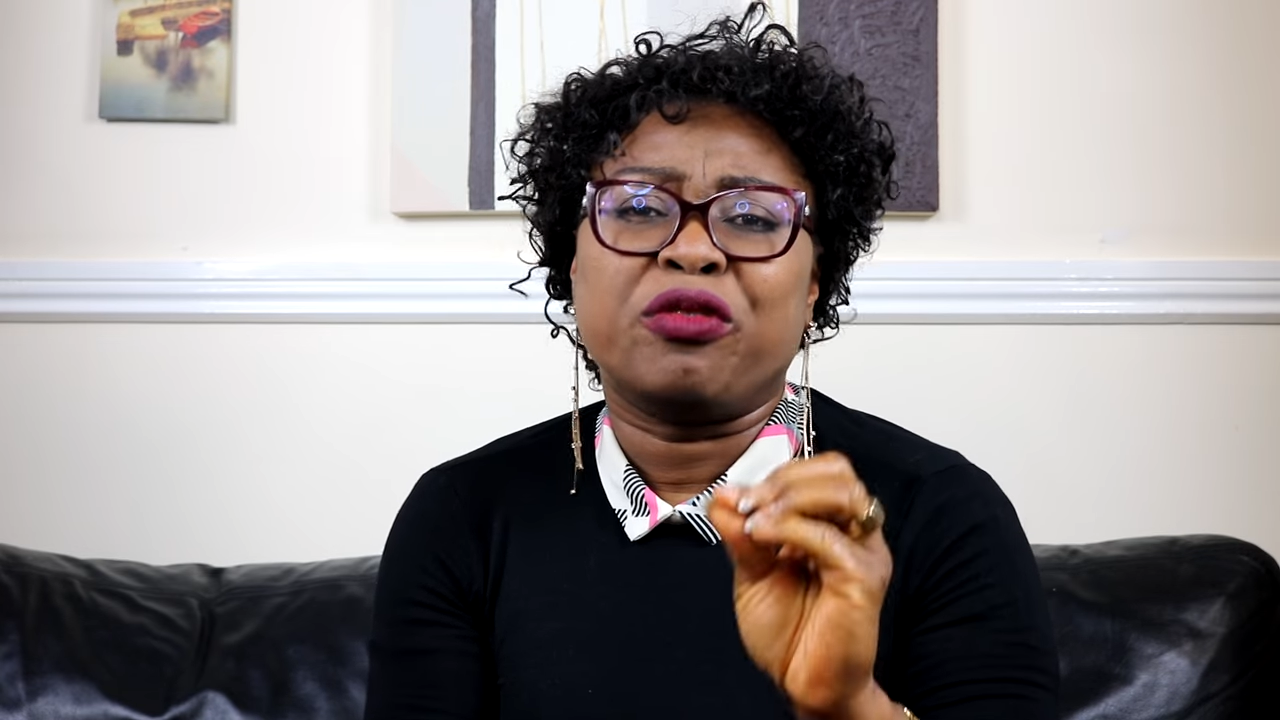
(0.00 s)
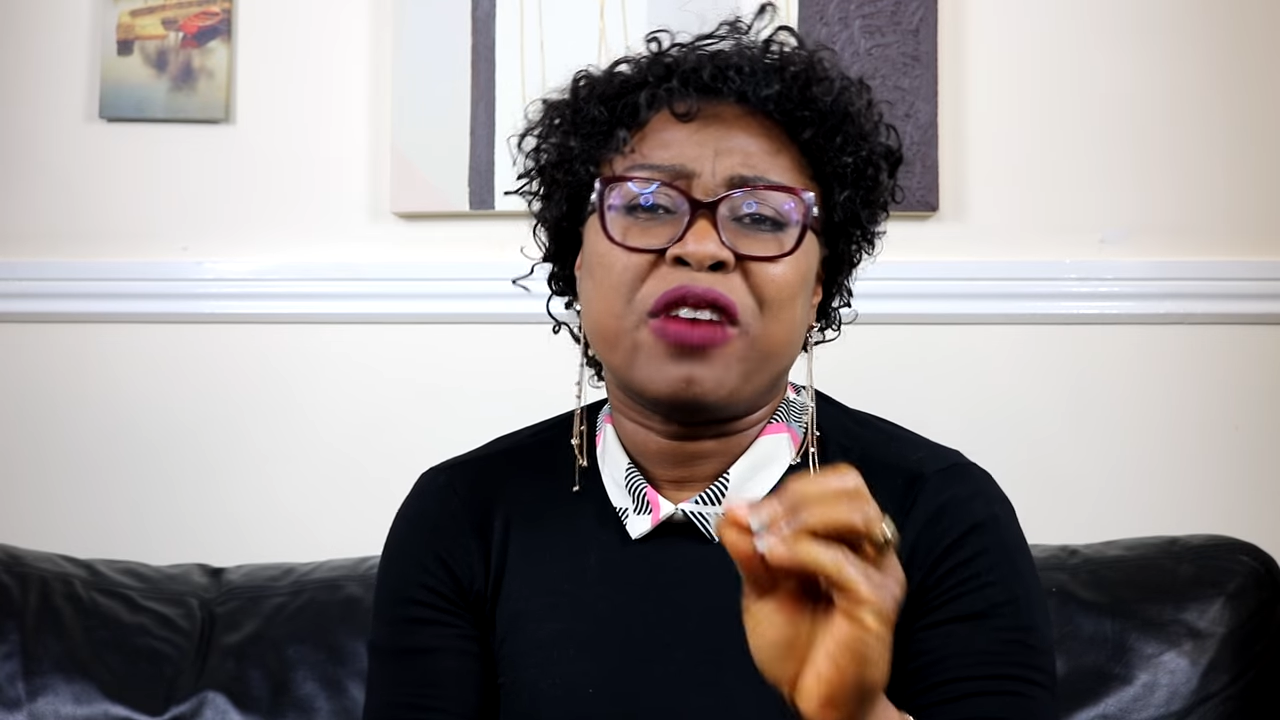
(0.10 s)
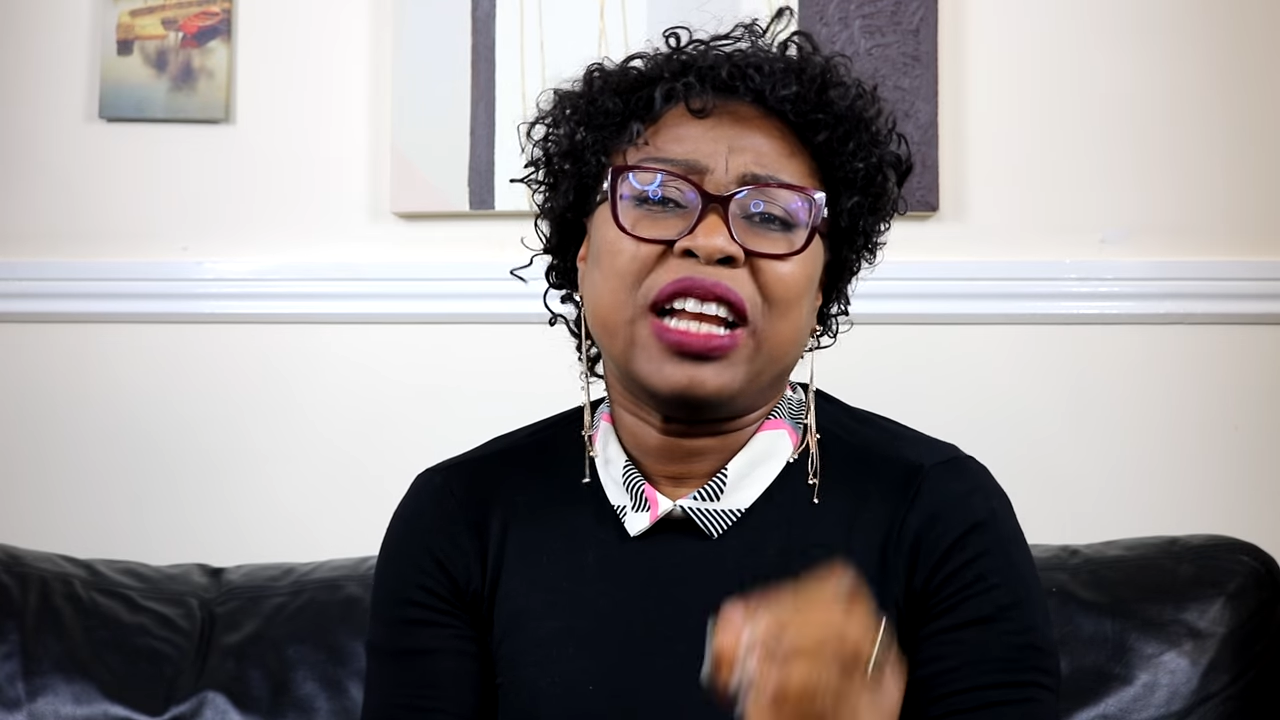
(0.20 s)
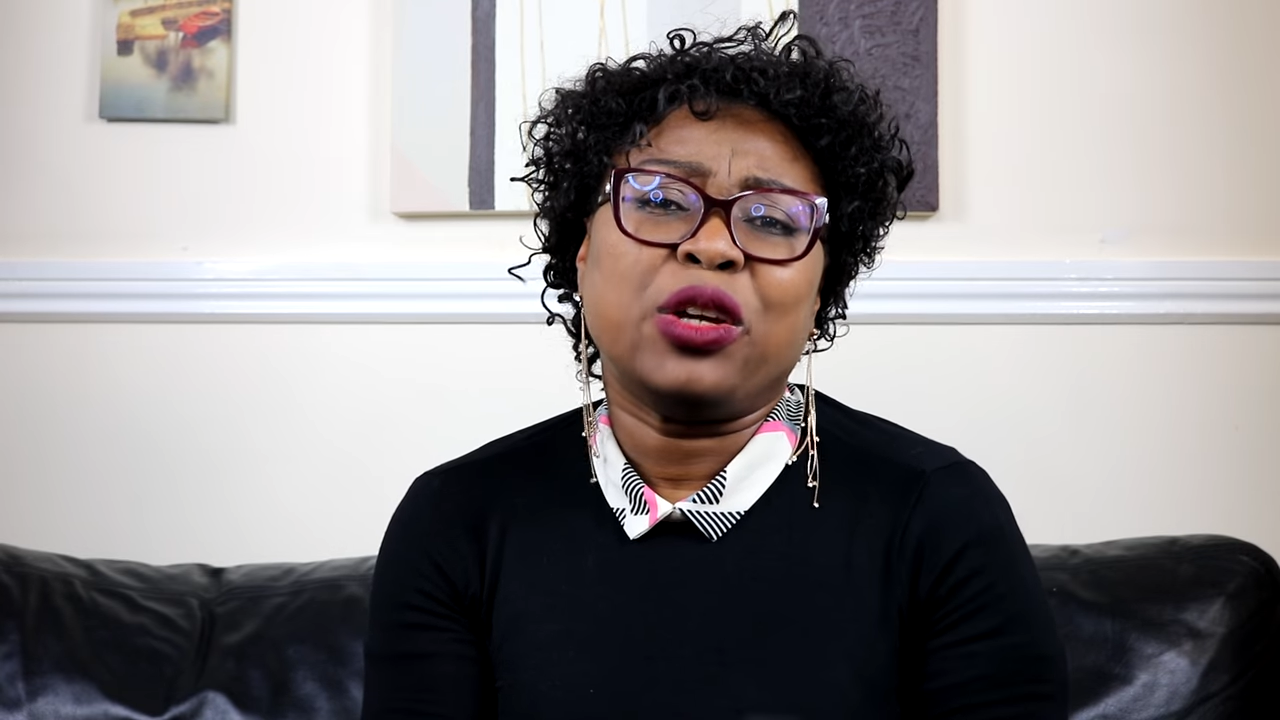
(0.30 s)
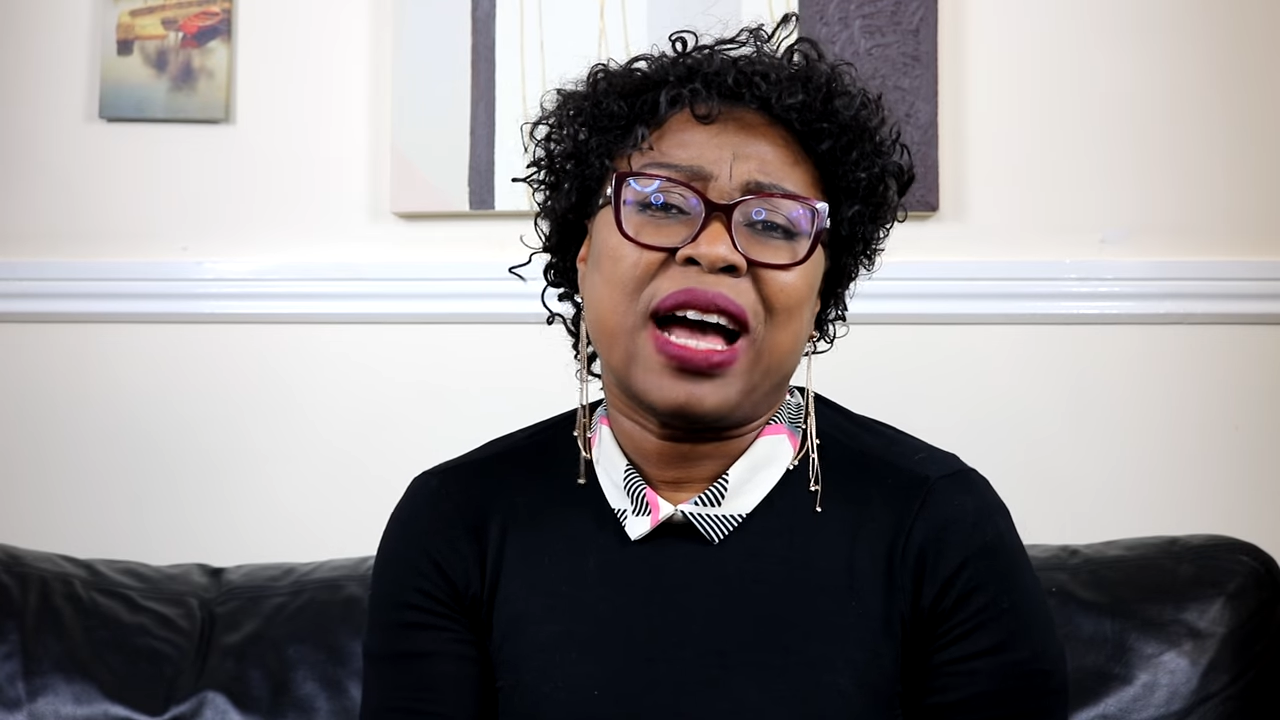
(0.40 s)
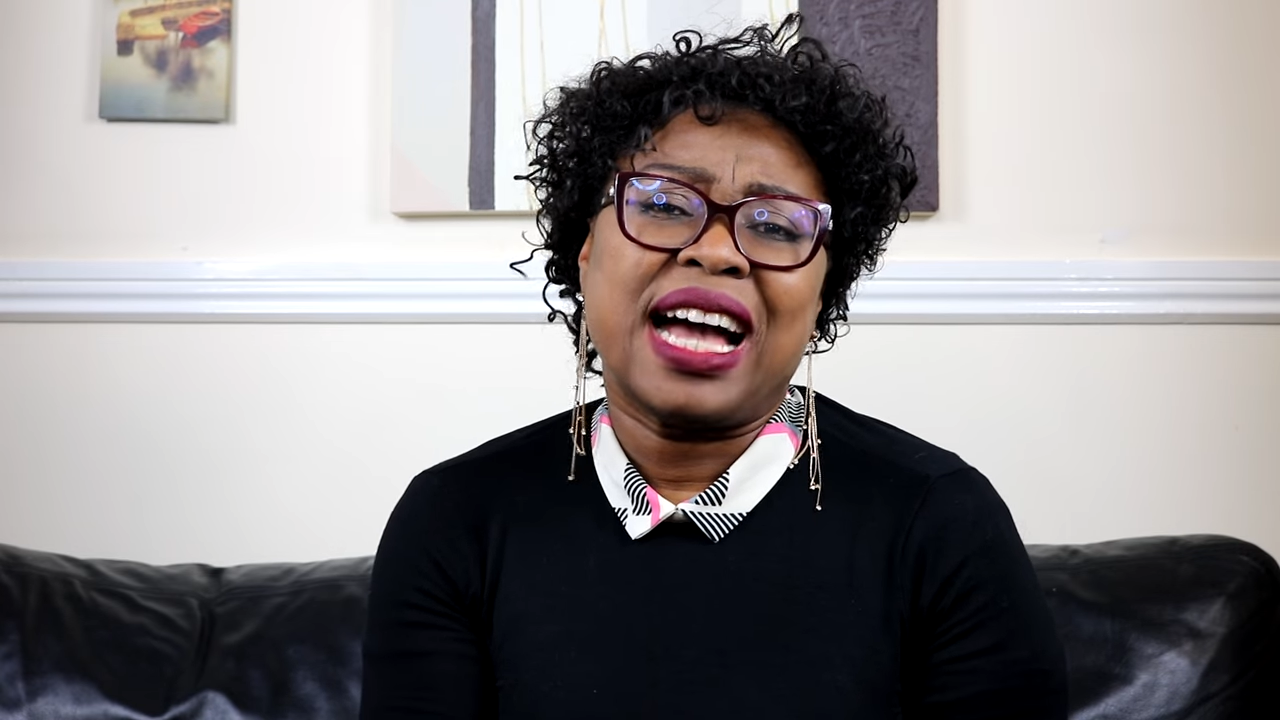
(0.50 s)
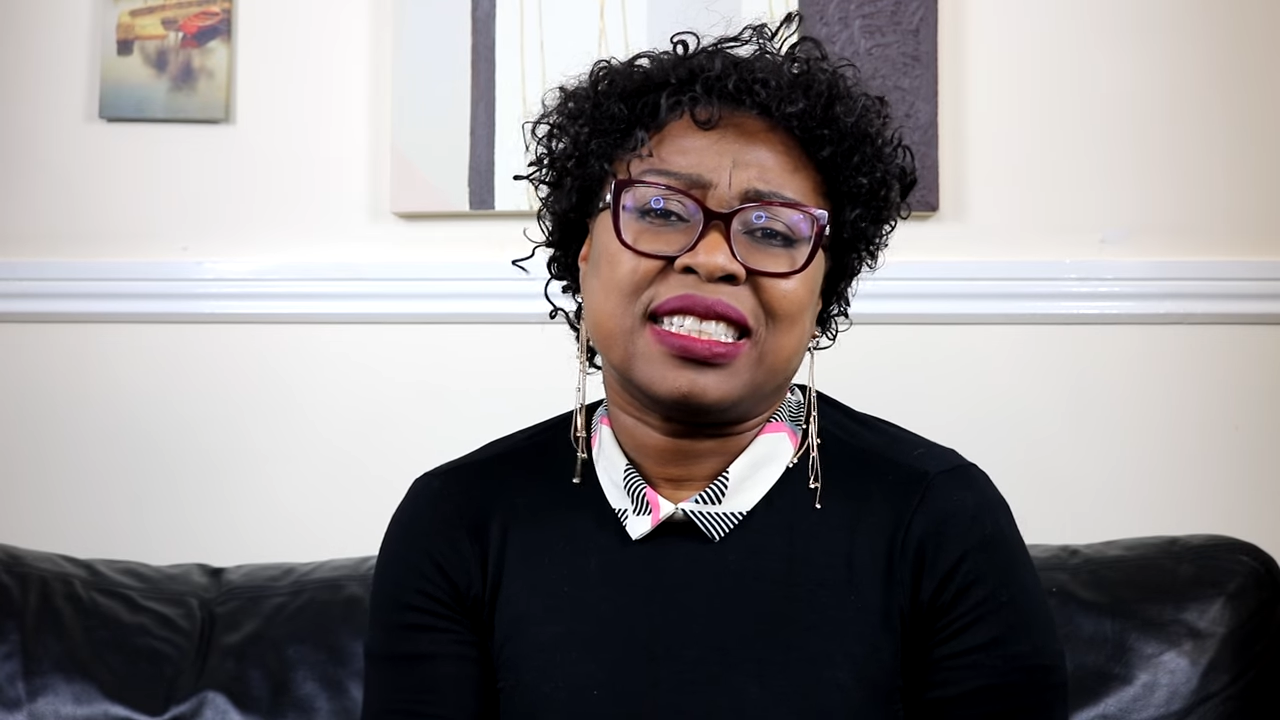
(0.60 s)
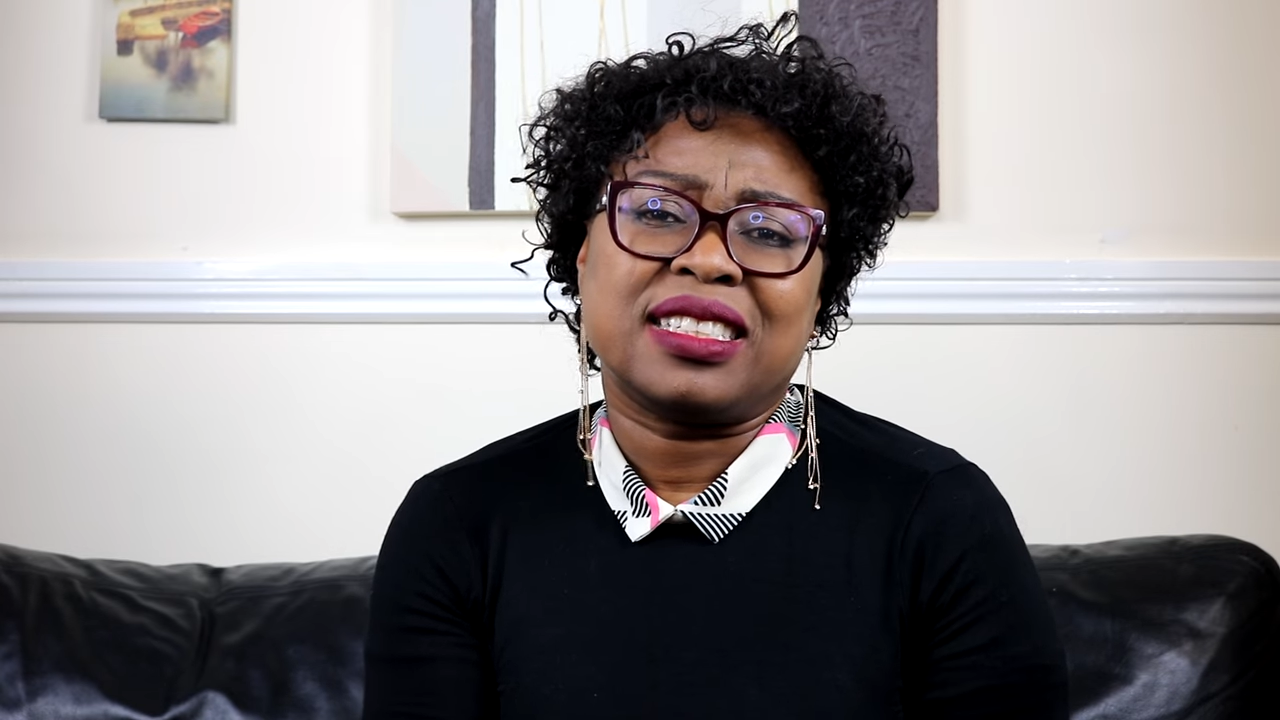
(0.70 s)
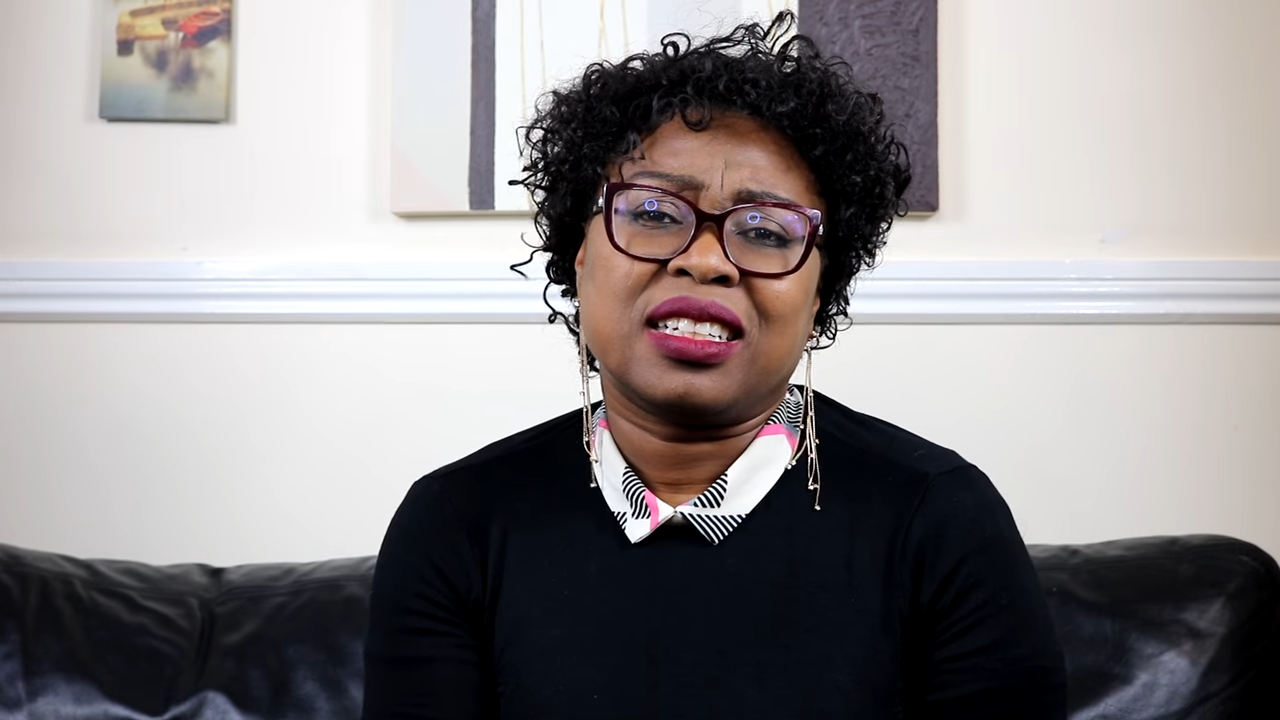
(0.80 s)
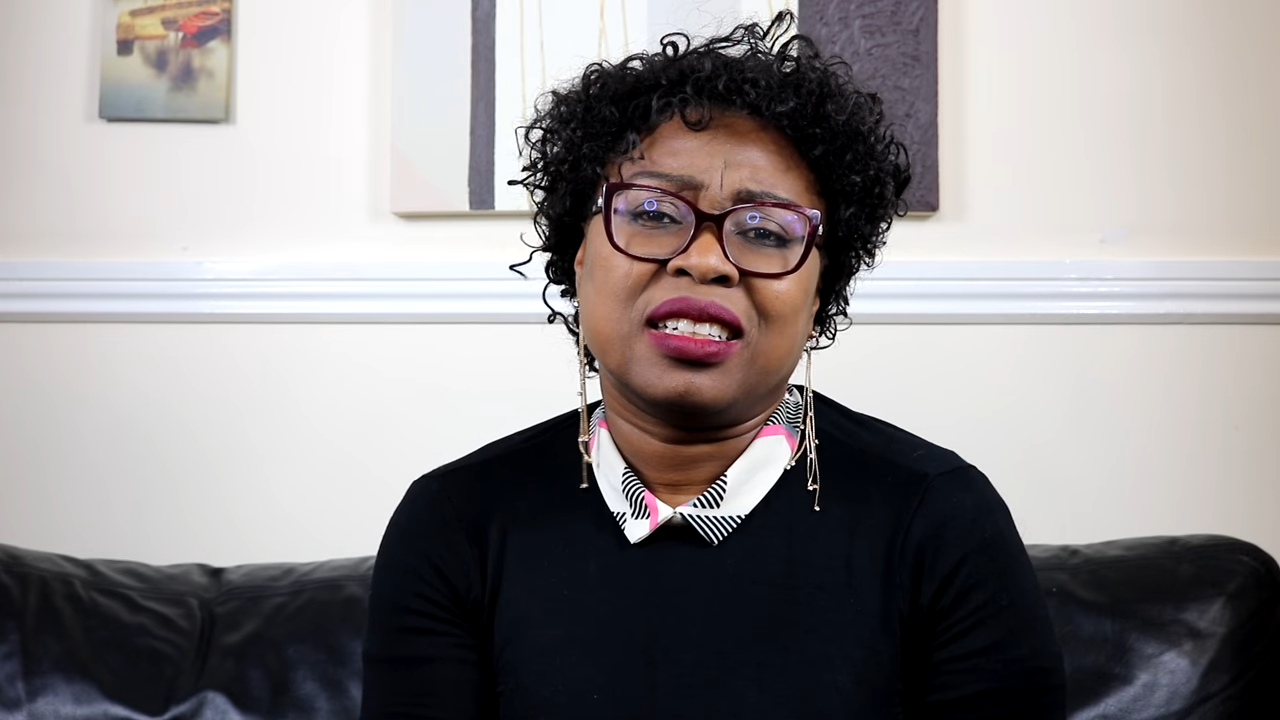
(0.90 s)
value
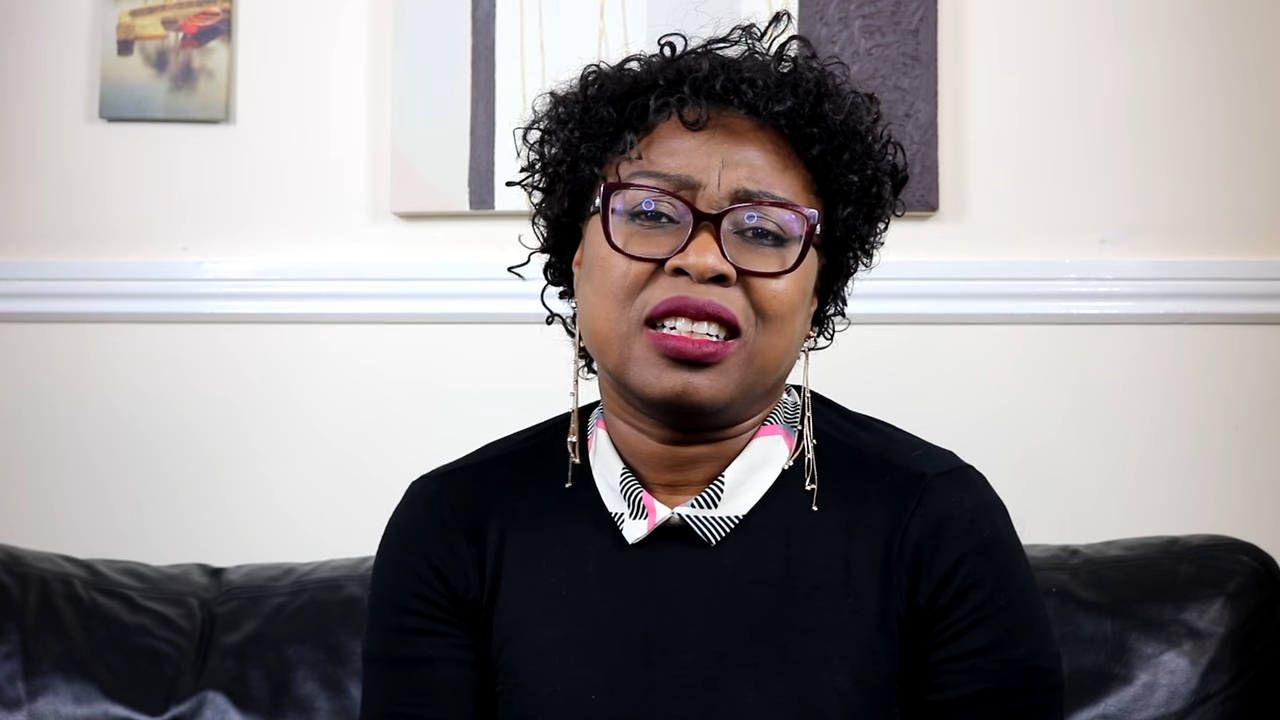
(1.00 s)
added